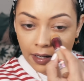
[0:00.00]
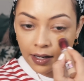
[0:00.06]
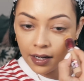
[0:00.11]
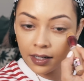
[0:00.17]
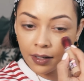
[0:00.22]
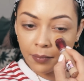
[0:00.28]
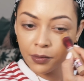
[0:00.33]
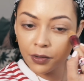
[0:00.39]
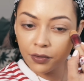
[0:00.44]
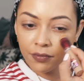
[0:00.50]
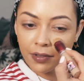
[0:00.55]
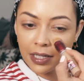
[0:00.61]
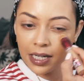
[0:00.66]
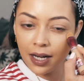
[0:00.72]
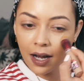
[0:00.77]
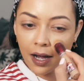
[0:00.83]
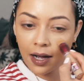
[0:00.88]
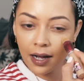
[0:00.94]
And I'm not
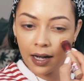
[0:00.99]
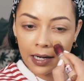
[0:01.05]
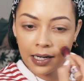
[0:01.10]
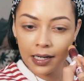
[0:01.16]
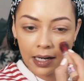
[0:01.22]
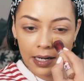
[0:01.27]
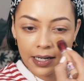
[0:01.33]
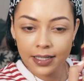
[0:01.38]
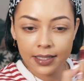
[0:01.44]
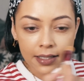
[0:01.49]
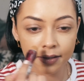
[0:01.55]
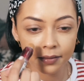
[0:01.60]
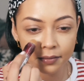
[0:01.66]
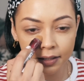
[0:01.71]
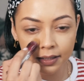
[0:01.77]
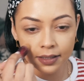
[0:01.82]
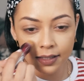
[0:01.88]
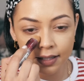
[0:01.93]
really highlighting
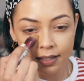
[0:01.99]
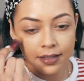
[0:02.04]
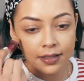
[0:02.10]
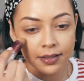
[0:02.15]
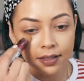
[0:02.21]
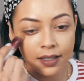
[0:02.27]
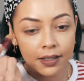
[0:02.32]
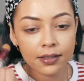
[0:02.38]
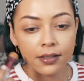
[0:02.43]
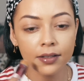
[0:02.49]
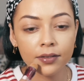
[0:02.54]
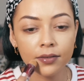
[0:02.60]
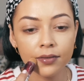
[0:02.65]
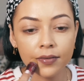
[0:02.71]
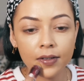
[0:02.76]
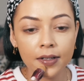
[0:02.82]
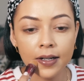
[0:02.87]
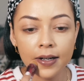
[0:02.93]
with this. I
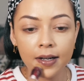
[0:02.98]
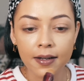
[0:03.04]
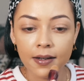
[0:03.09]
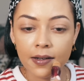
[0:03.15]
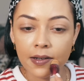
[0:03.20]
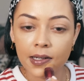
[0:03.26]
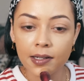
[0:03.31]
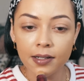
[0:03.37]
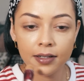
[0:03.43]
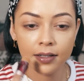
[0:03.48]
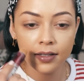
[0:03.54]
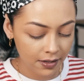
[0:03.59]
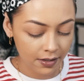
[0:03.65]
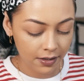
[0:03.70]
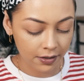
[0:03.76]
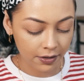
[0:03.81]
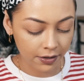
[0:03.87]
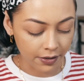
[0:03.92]
don't really
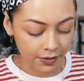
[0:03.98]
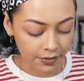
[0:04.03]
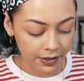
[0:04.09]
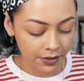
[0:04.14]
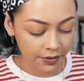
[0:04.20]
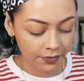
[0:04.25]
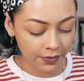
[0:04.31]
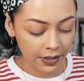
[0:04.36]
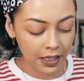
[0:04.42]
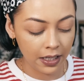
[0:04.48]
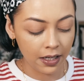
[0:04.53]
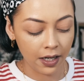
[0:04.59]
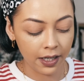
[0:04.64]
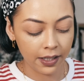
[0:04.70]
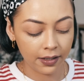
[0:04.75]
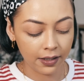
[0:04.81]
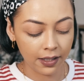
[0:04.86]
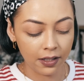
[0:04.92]

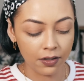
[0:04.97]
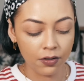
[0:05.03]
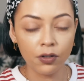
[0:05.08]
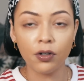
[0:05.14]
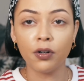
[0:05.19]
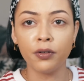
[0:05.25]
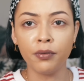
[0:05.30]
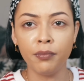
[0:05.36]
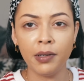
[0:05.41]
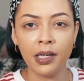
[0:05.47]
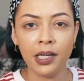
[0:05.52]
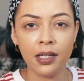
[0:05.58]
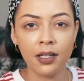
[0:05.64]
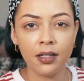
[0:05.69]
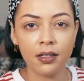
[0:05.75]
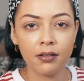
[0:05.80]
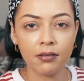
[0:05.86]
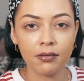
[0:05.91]
like that look on
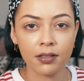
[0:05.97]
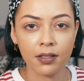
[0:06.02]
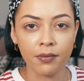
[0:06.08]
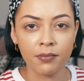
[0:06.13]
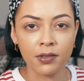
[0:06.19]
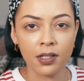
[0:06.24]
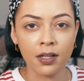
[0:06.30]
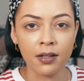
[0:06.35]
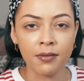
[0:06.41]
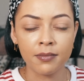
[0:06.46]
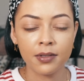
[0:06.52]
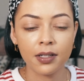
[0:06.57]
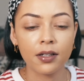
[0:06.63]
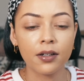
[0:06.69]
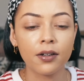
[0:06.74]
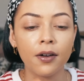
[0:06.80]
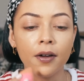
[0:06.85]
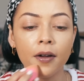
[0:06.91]
me sometimes. I
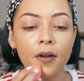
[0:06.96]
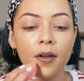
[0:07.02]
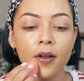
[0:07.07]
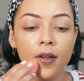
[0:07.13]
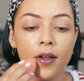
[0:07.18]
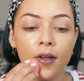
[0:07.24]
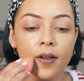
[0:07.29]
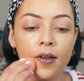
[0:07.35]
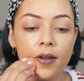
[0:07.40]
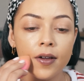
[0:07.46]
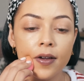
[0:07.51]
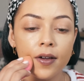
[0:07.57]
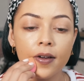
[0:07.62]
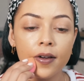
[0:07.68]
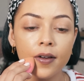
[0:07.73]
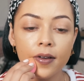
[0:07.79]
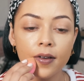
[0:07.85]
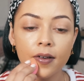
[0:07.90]
don't know.
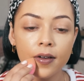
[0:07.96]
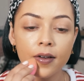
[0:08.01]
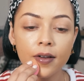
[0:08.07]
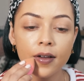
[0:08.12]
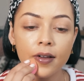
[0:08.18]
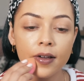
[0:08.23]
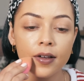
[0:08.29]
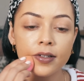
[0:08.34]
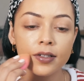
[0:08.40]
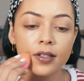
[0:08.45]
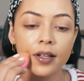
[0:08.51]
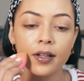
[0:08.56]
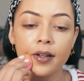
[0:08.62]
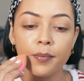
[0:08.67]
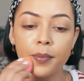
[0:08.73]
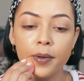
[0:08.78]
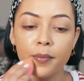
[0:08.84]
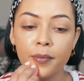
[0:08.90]
I just like
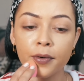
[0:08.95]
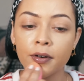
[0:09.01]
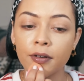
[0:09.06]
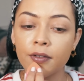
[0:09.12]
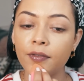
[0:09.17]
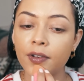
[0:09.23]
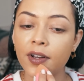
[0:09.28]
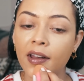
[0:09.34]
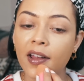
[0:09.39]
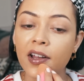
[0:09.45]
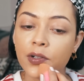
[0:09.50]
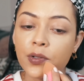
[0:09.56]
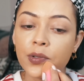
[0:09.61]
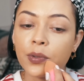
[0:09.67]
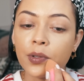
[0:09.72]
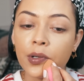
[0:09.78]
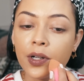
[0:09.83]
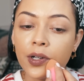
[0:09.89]
a bit more of a
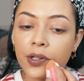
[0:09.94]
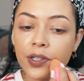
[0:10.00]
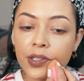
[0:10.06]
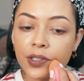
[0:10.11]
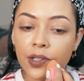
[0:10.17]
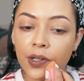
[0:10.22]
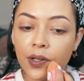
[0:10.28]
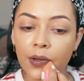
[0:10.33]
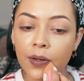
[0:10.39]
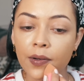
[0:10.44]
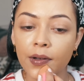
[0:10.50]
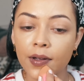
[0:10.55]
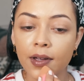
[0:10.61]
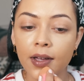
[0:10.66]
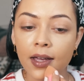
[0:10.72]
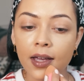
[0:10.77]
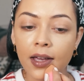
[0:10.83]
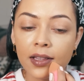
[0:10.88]
natural look, so.
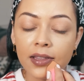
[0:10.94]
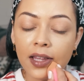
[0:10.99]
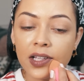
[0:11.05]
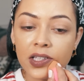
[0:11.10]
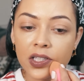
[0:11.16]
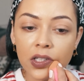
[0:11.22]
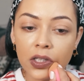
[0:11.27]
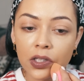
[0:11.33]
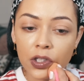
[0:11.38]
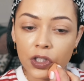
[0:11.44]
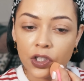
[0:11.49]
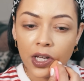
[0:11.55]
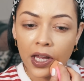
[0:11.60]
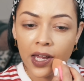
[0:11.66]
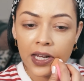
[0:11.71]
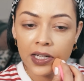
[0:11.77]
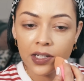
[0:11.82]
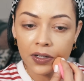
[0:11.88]
That's in the
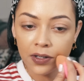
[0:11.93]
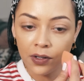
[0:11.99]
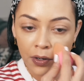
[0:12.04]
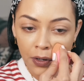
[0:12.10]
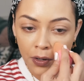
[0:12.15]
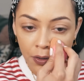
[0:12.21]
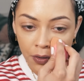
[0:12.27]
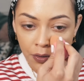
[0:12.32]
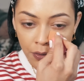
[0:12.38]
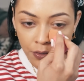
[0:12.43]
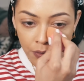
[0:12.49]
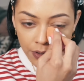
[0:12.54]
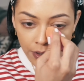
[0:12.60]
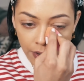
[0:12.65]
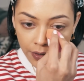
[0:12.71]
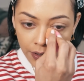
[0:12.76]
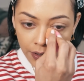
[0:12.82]
shade Nude.